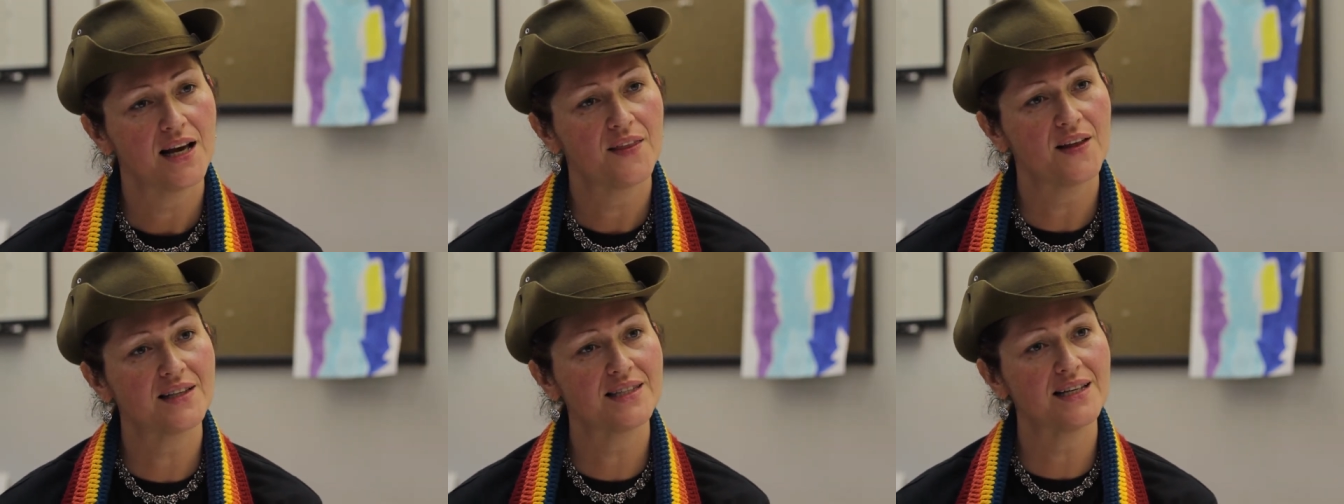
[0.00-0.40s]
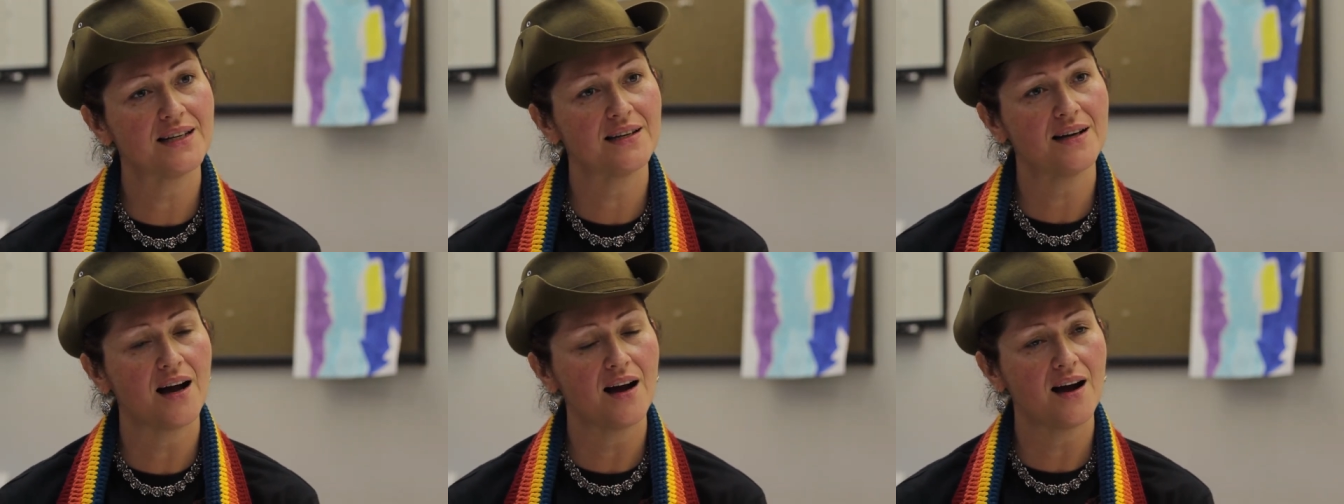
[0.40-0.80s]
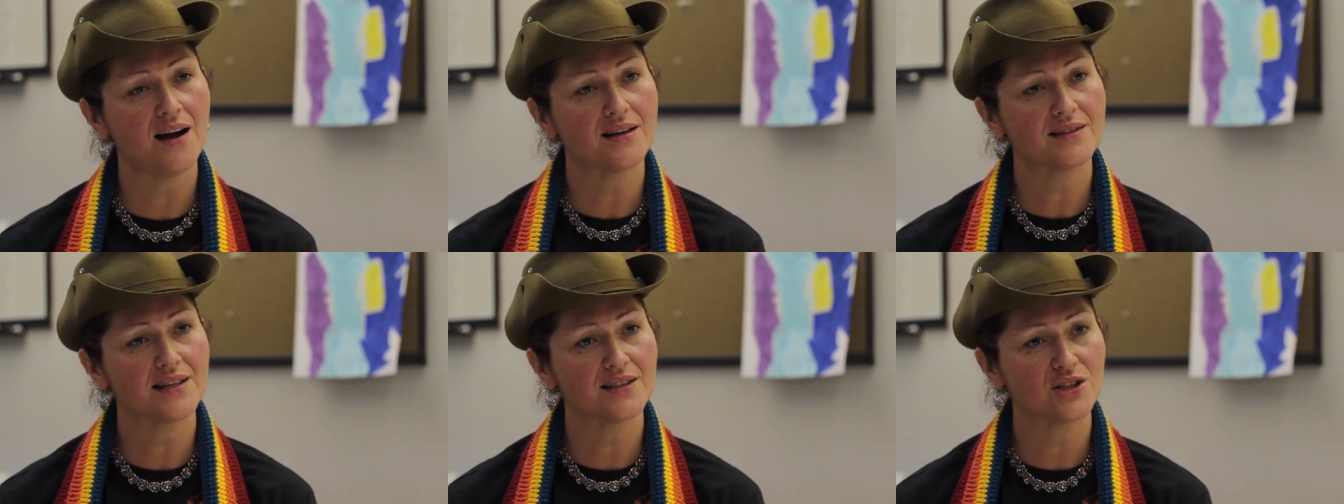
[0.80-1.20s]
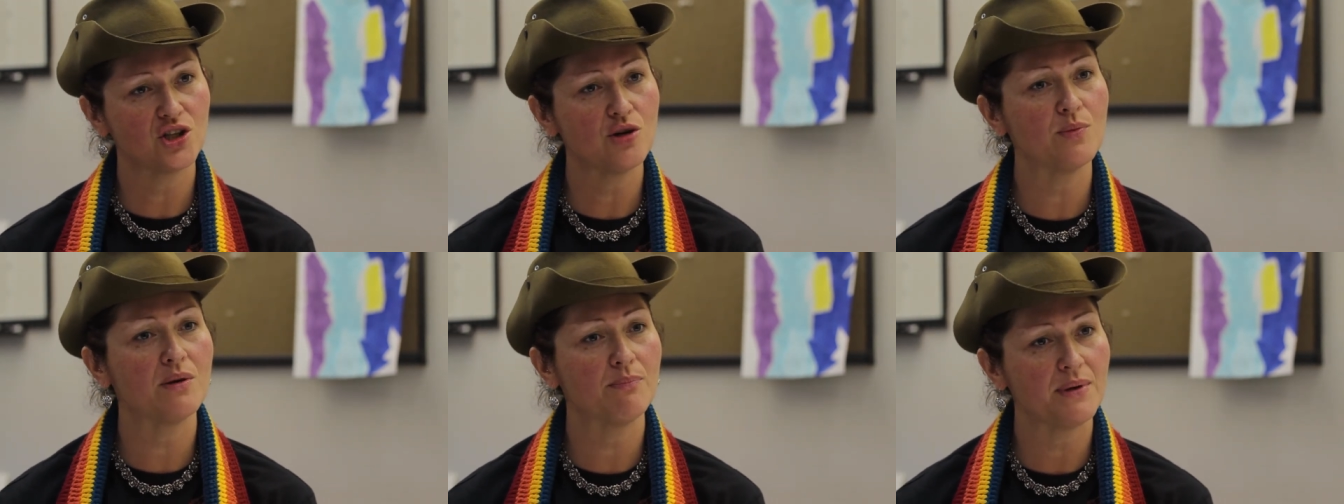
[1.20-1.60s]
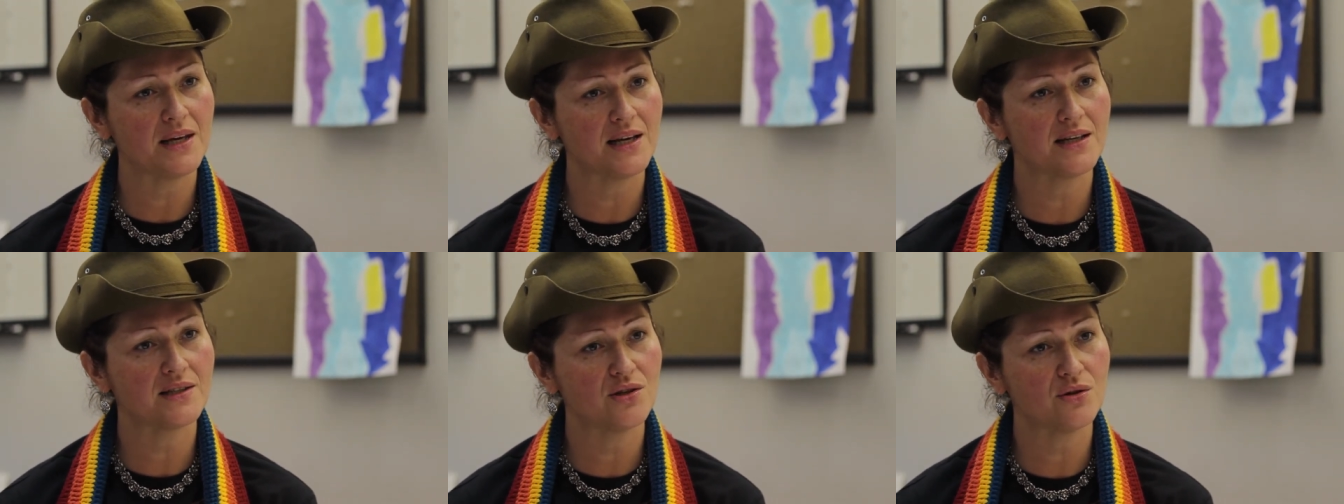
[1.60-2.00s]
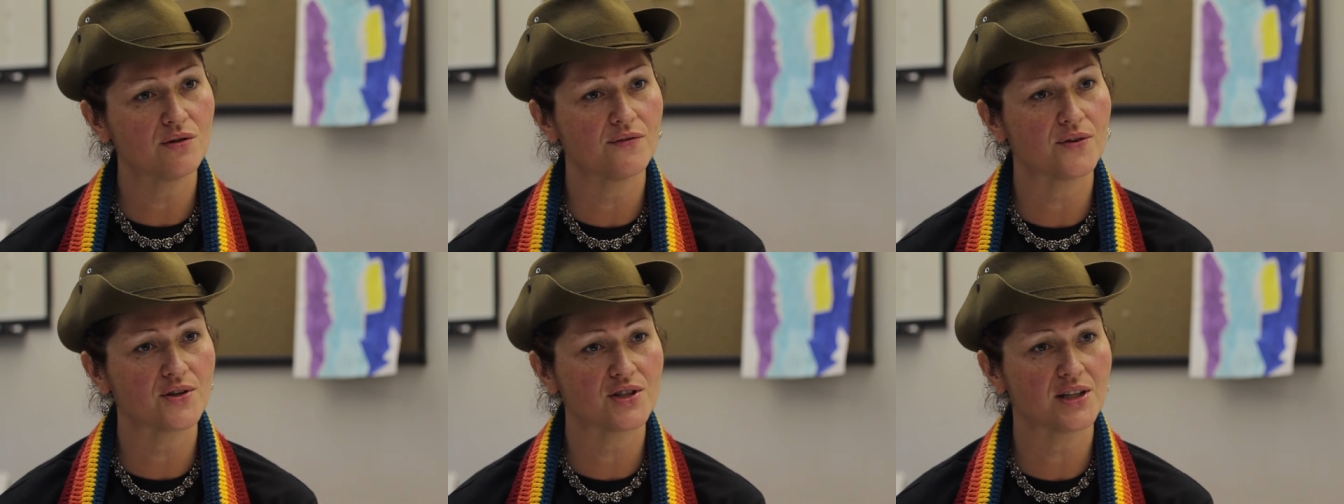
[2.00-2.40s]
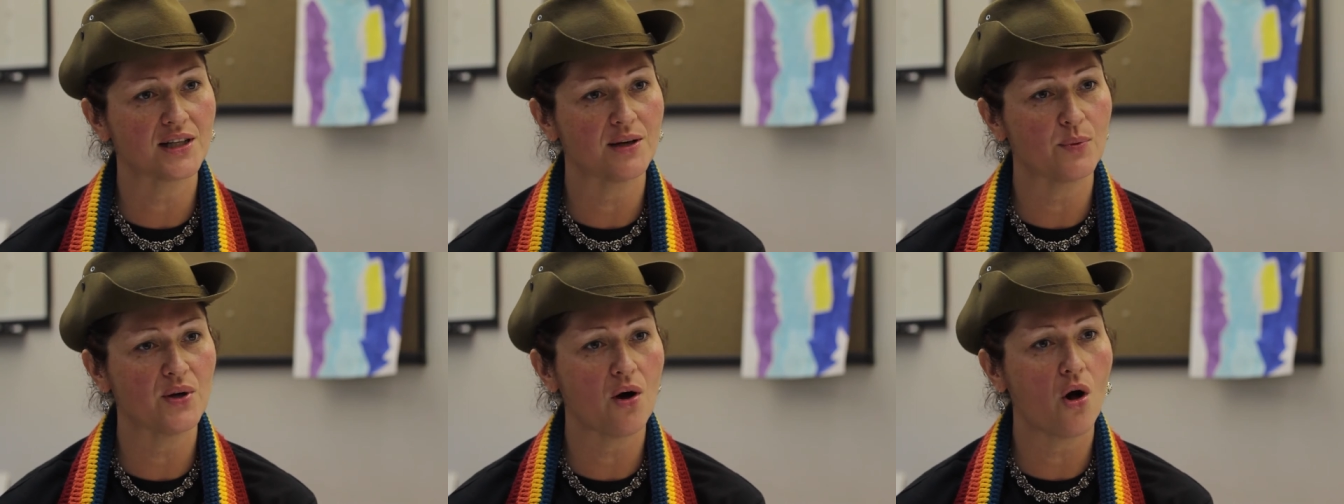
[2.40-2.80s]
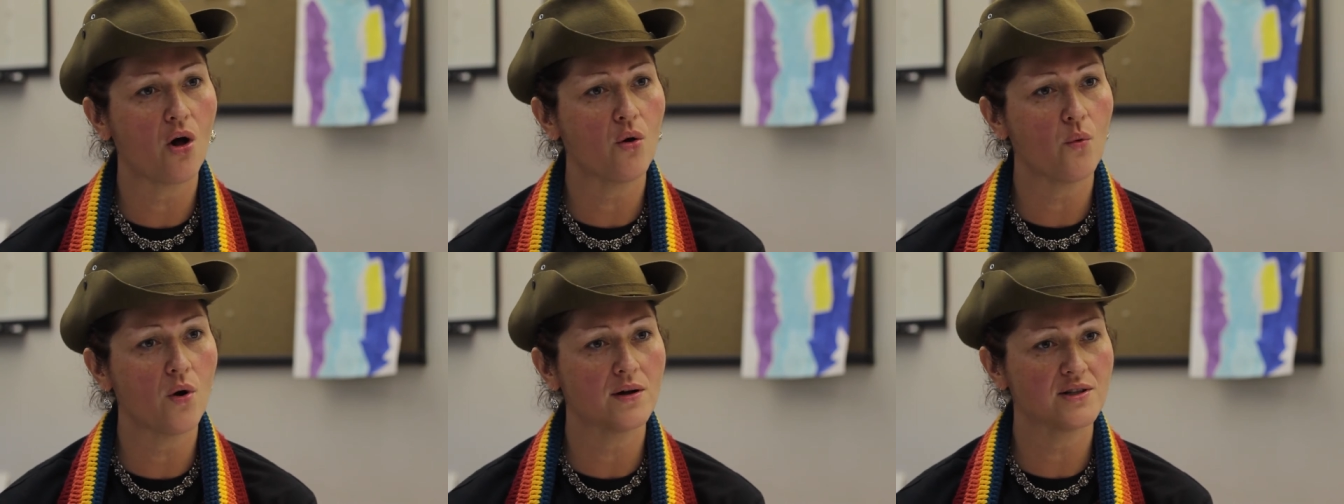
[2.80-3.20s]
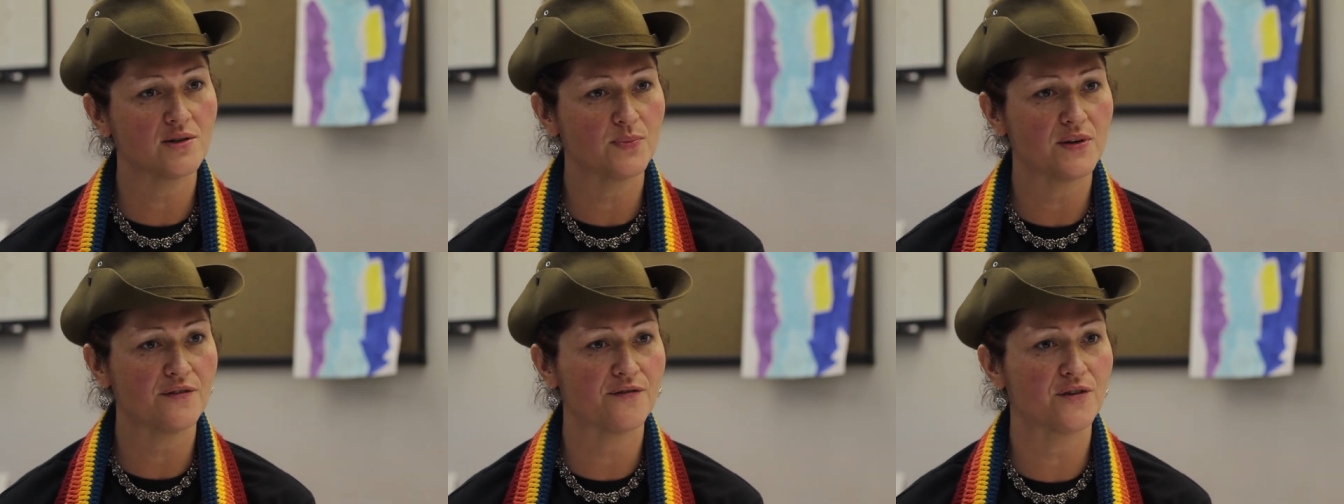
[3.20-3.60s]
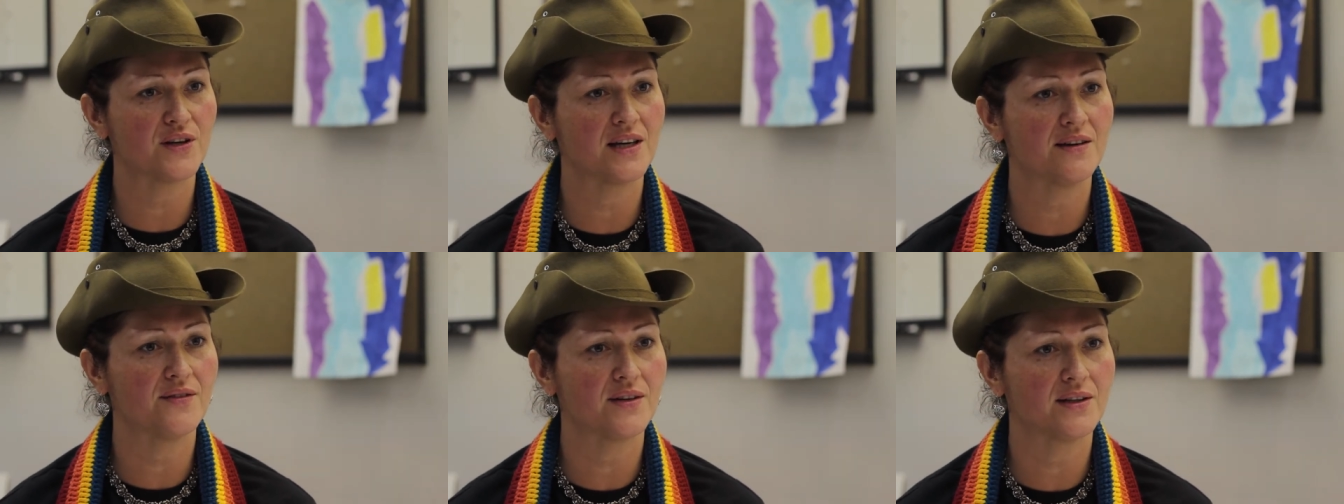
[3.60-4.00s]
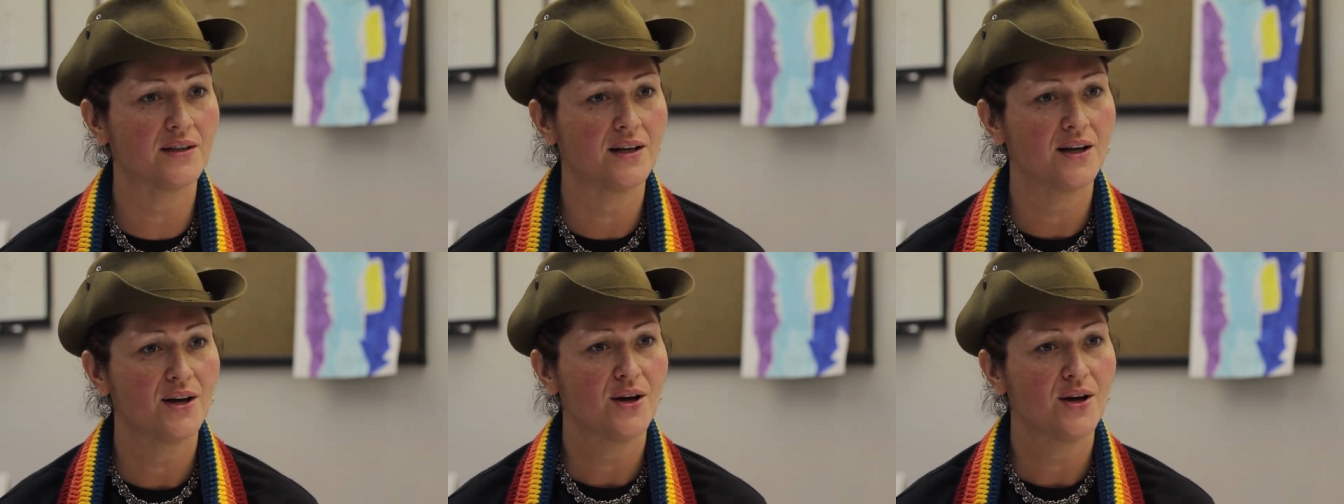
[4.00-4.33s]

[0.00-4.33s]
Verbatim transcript: that's in us as human beings universally. We all want to be forgiven